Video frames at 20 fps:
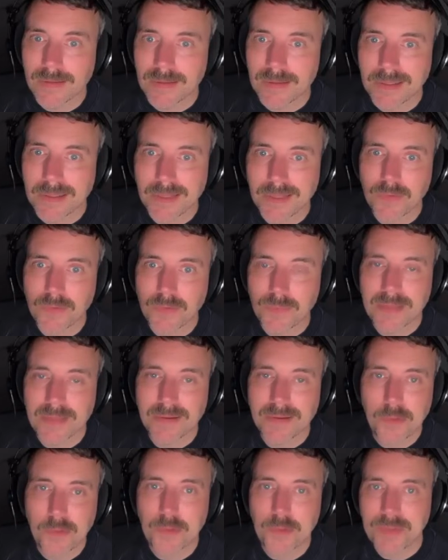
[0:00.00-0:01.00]
get to
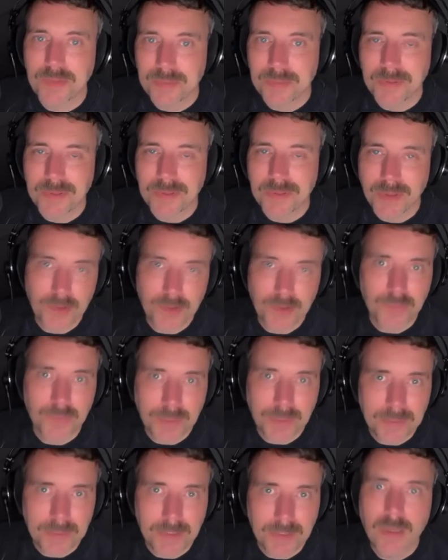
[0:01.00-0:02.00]
meet other people, other
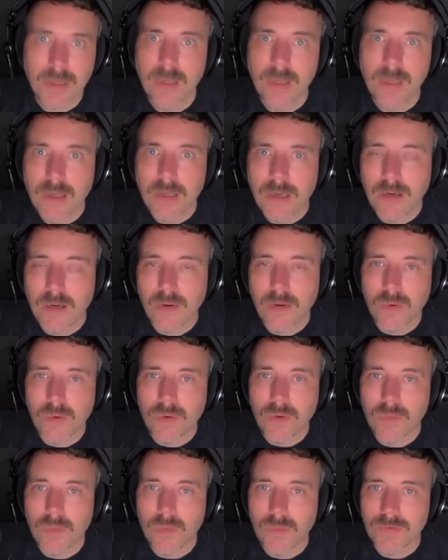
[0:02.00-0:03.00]
women who
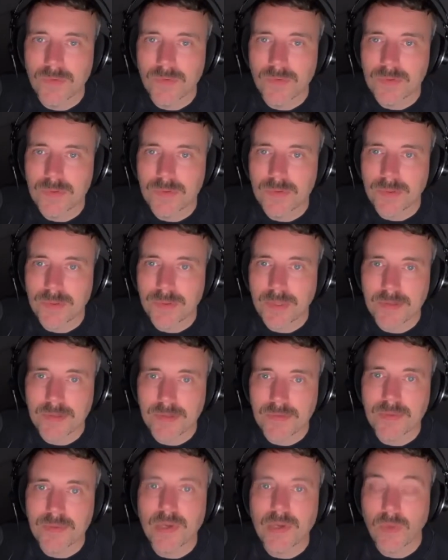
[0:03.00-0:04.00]
wants to join the
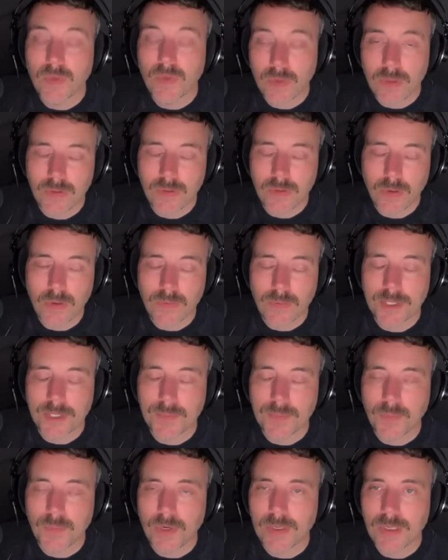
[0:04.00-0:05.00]
industry or are
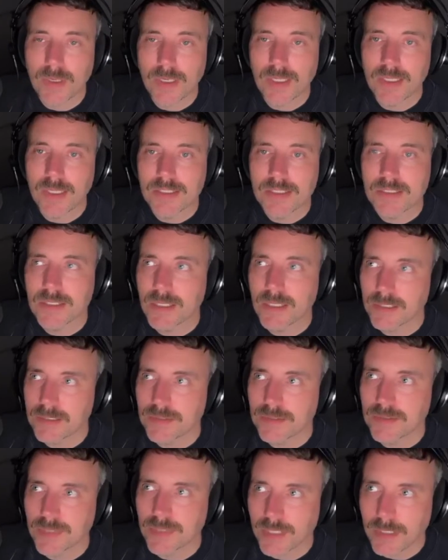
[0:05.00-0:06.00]
already working in this
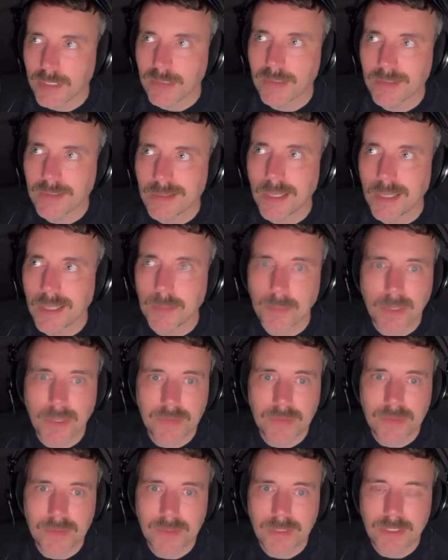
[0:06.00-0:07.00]
industry and help
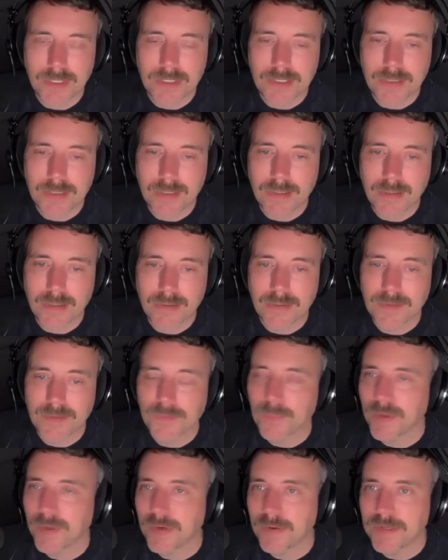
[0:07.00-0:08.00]
out and
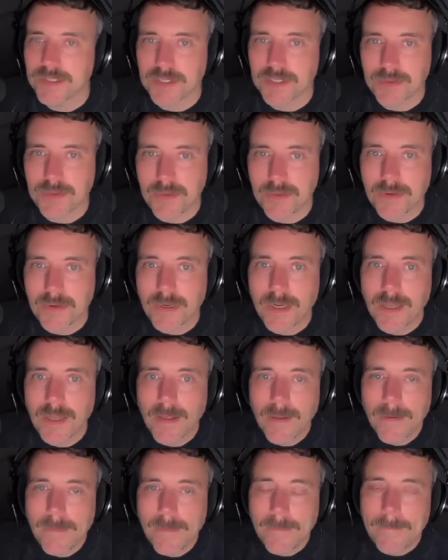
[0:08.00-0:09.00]
inspire each other
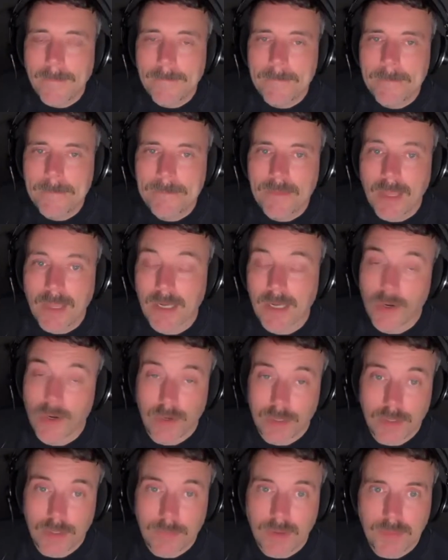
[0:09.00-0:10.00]
and
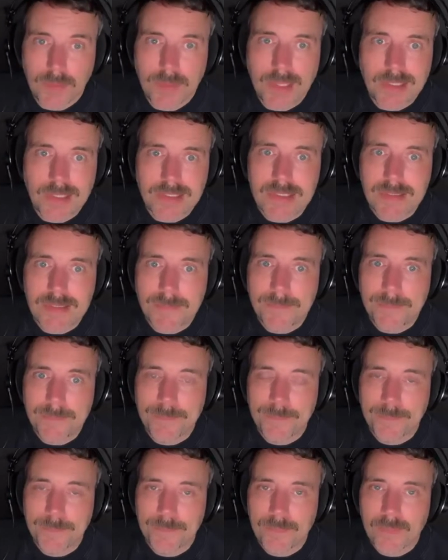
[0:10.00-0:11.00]
learn about things.
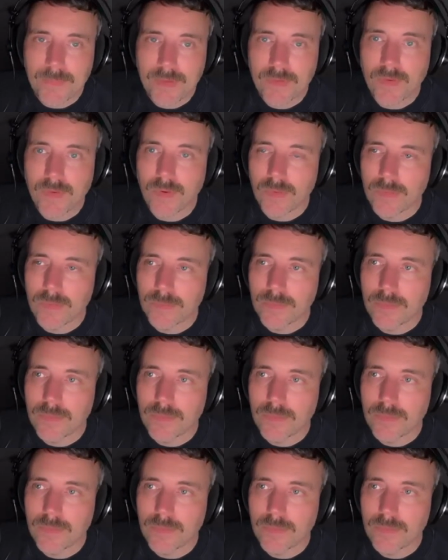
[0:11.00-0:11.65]
So